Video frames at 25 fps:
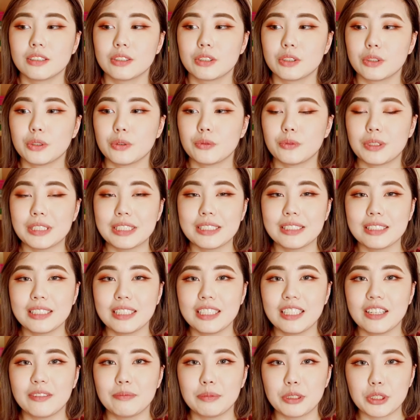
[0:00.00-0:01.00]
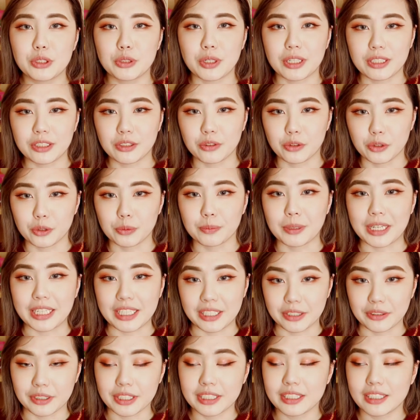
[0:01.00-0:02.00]
So recently I've been trying to grow my
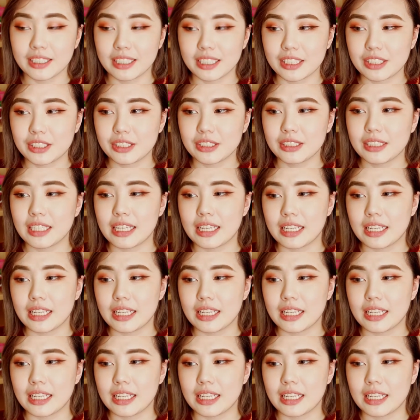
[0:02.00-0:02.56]
earring collection,